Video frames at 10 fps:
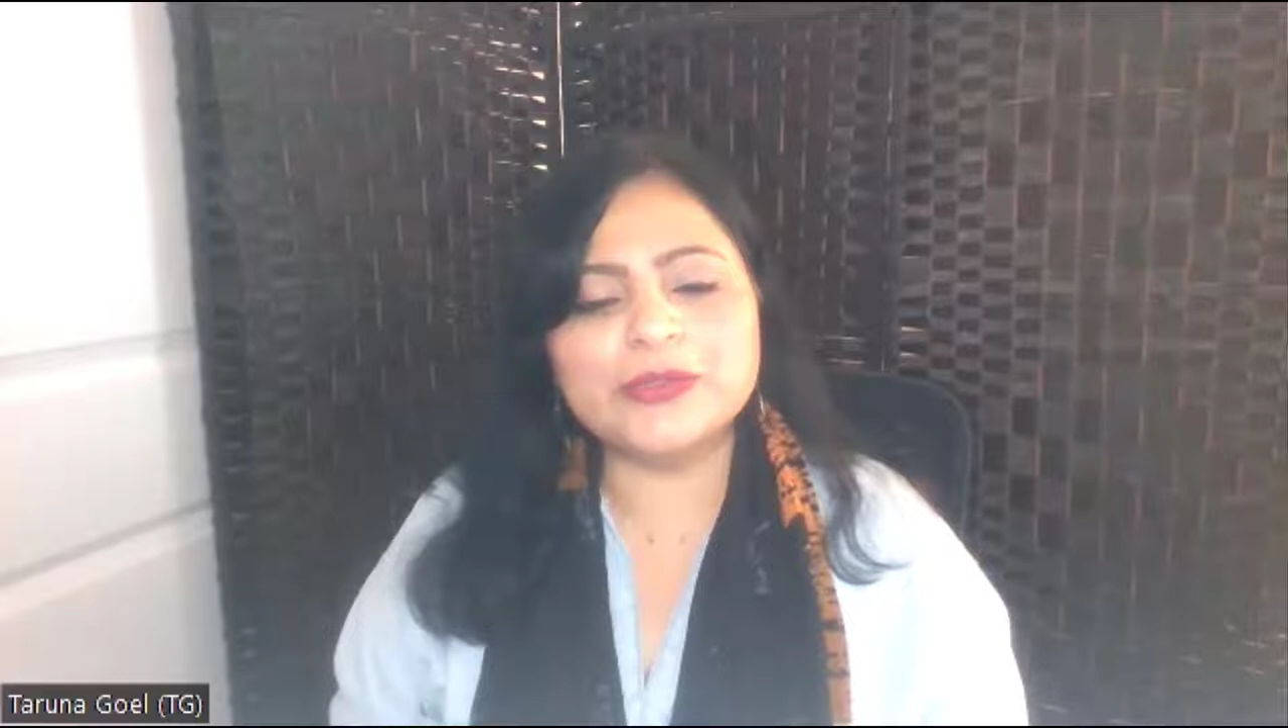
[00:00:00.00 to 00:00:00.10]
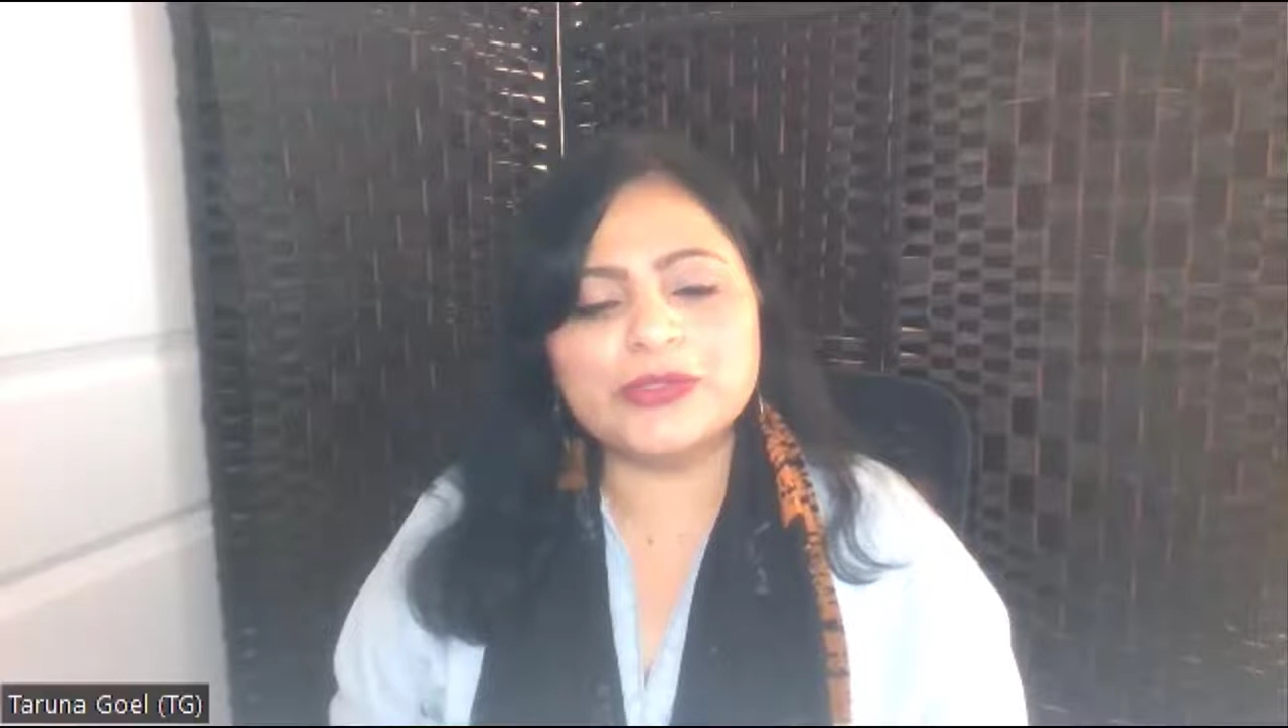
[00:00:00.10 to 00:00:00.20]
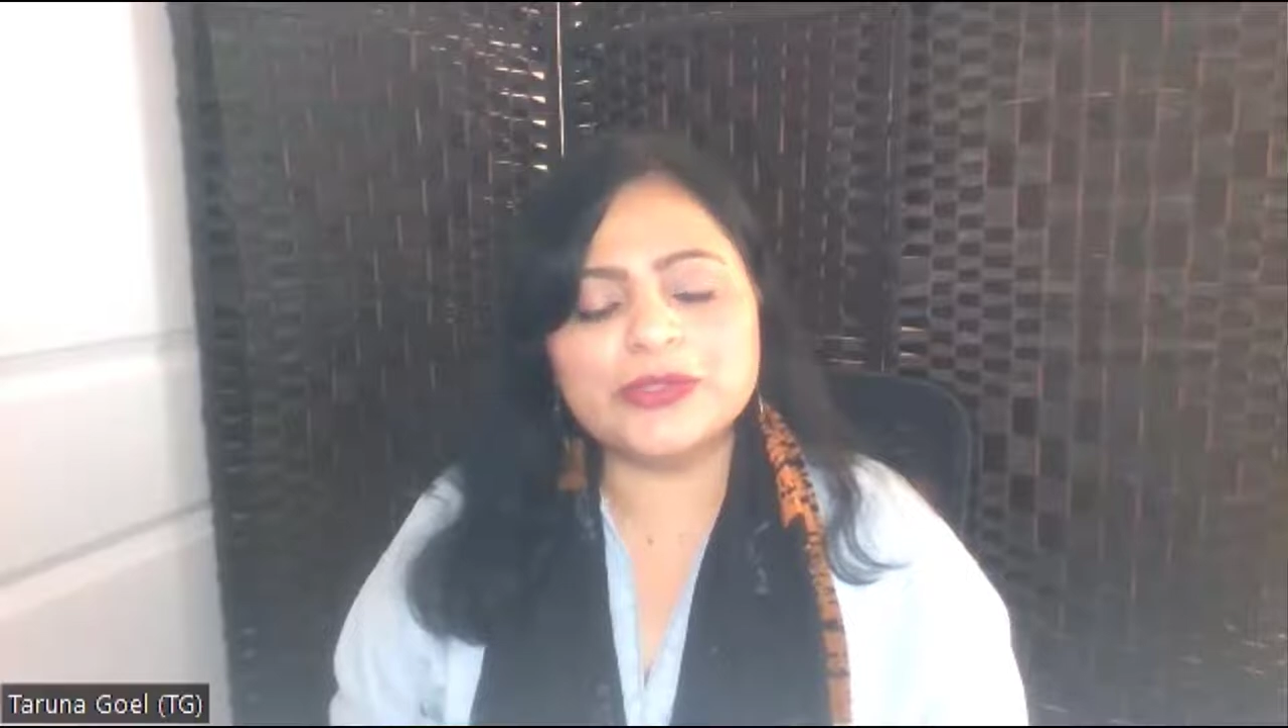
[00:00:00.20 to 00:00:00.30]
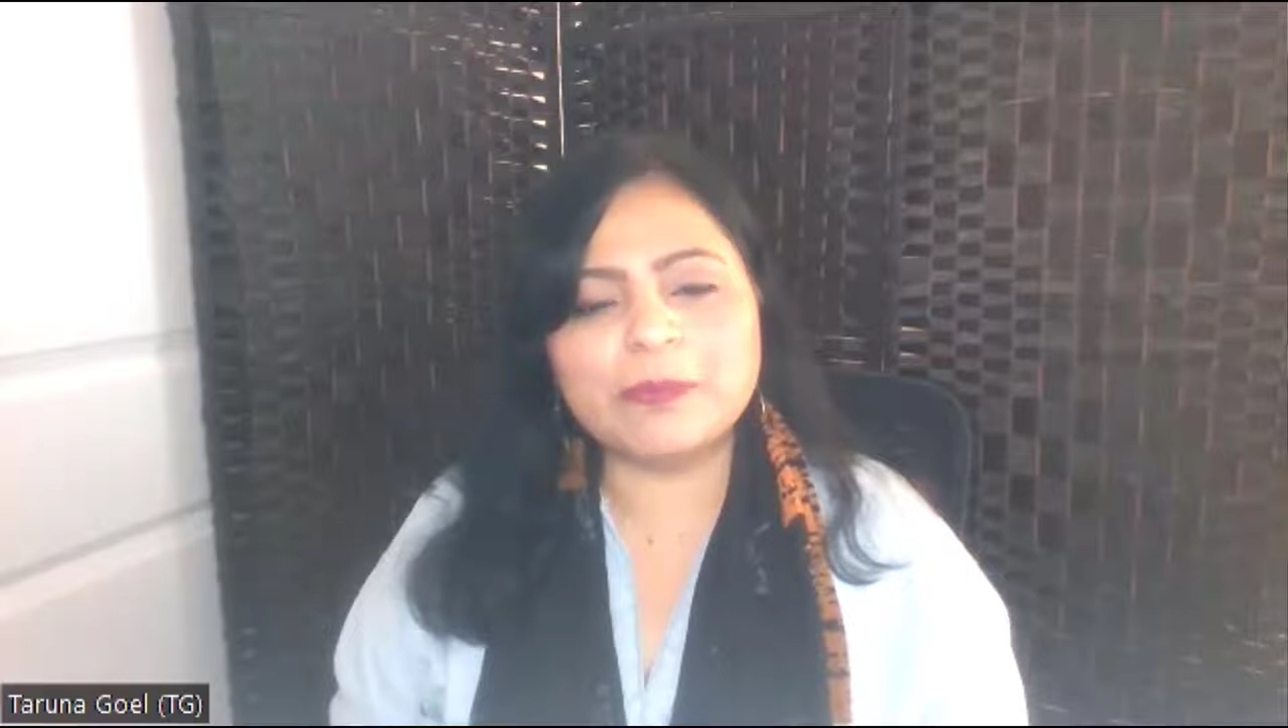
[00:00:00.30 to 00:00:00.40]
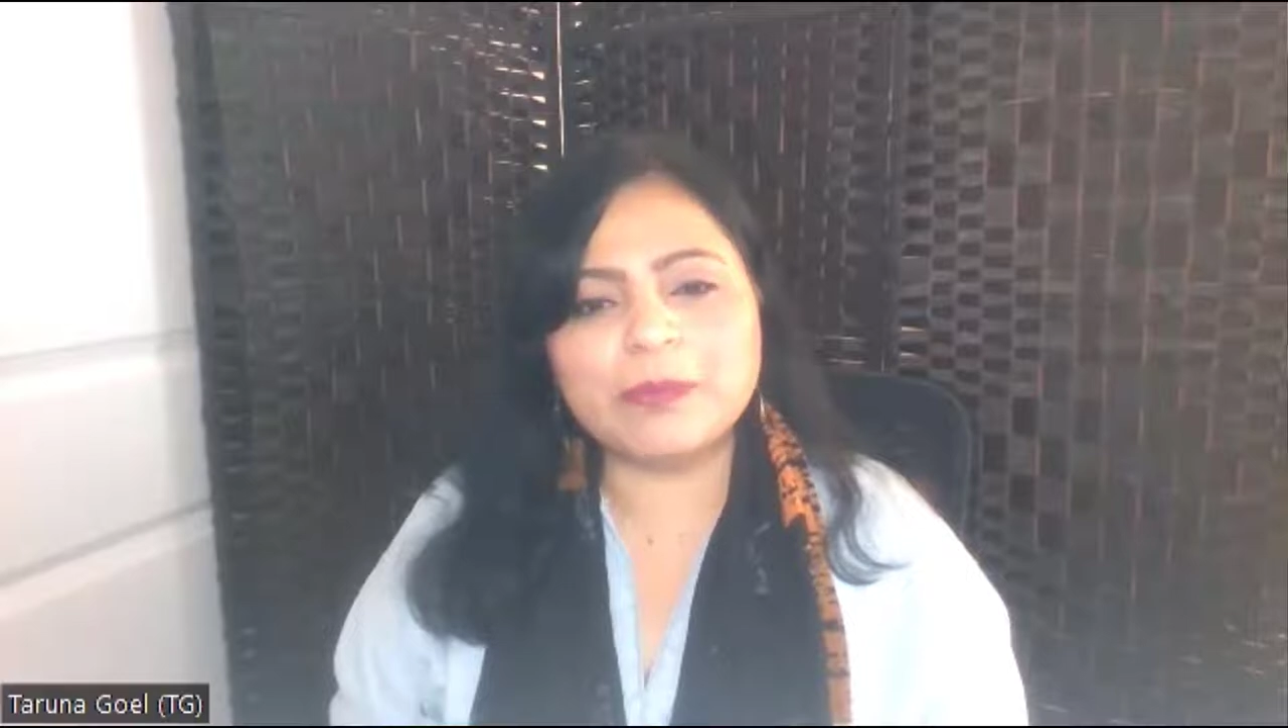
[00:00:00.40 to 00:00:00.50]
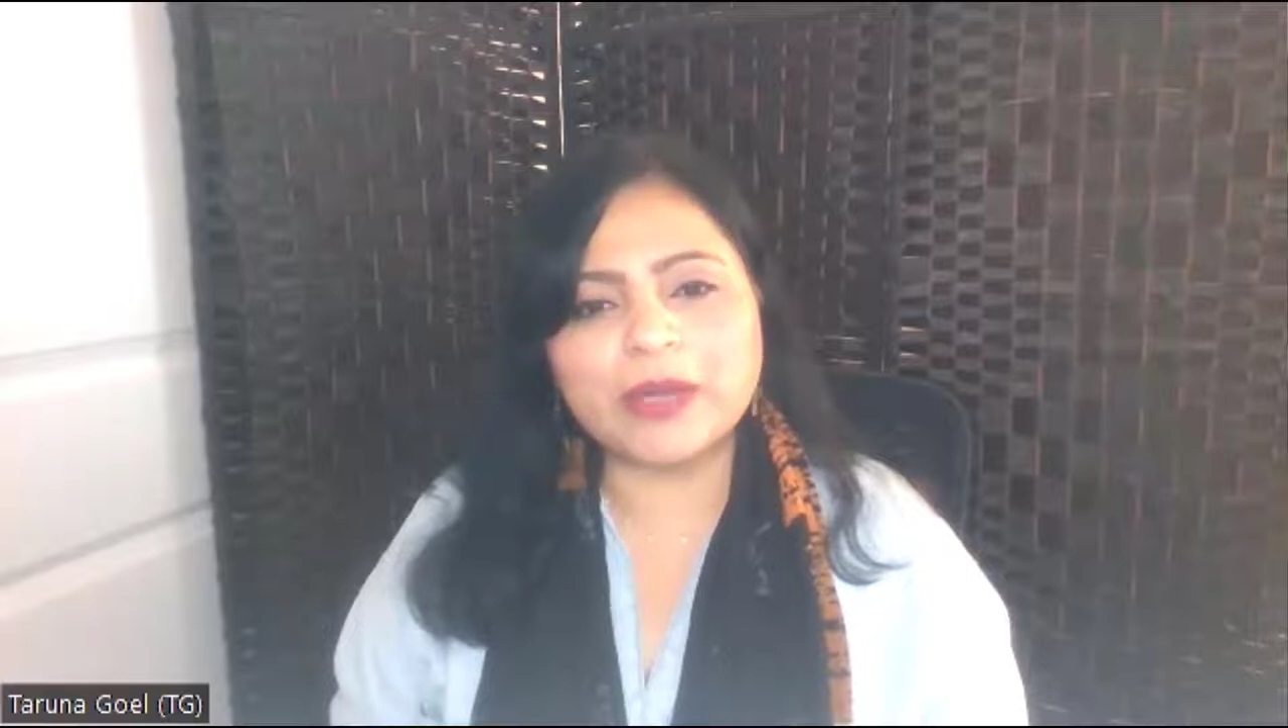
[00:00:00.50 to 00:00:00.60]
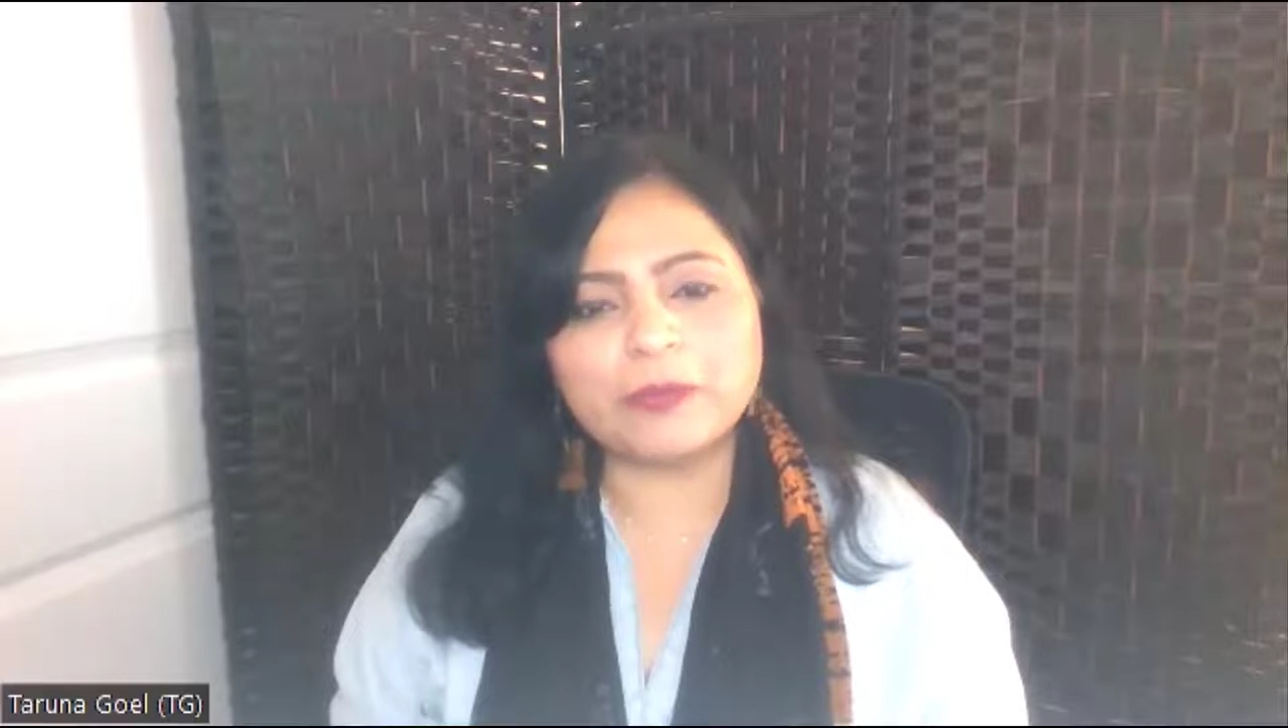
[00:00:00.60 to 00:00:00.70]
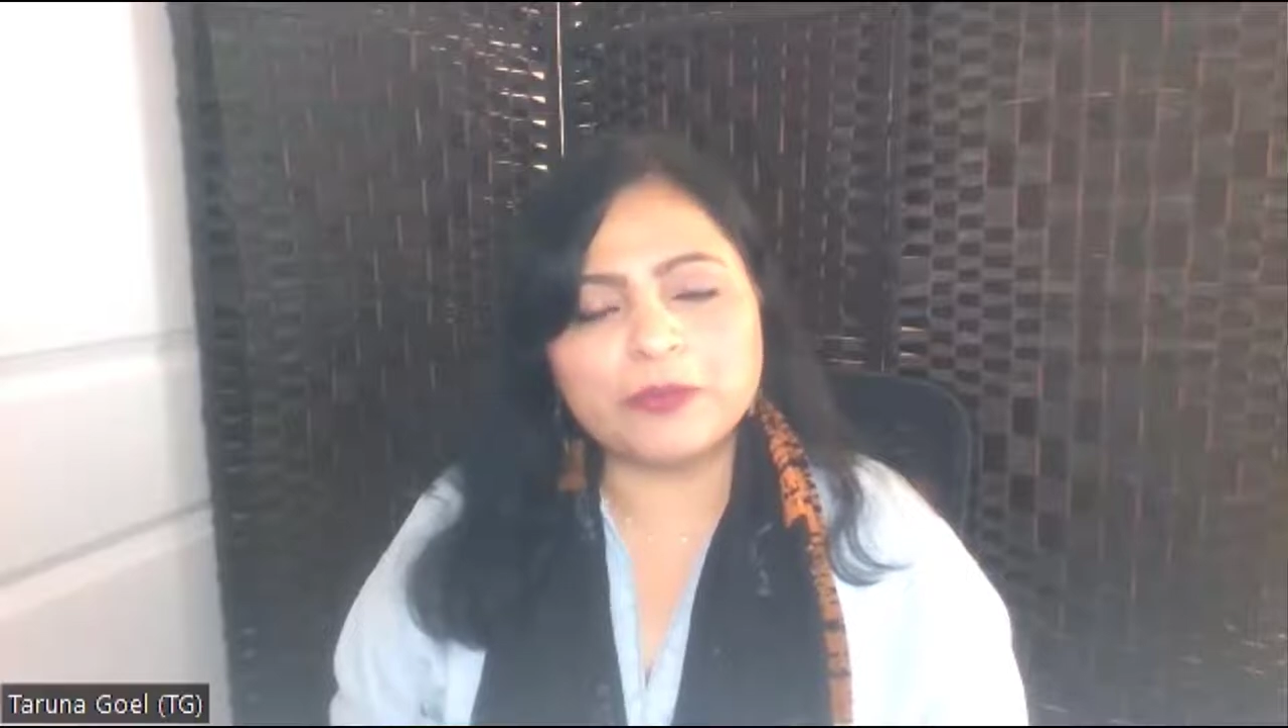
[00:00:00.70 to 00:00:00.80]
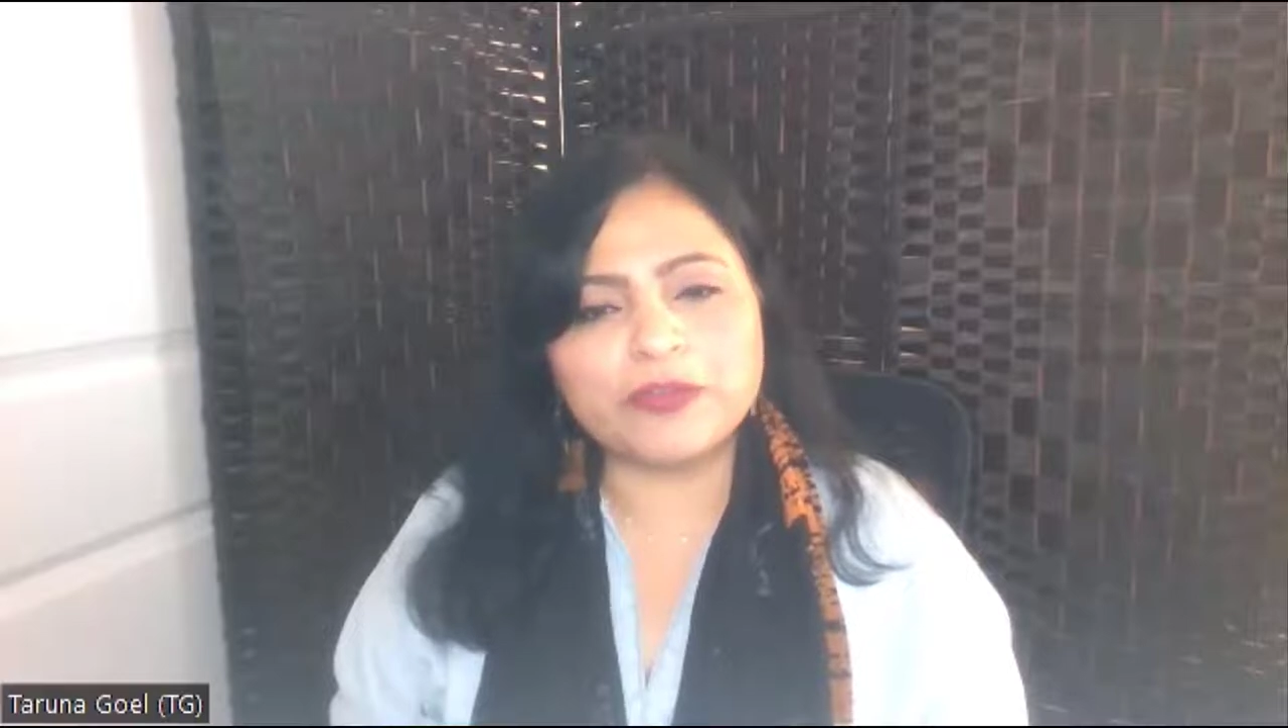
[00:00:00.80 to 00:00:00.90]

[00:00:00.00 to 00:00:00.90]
used to impact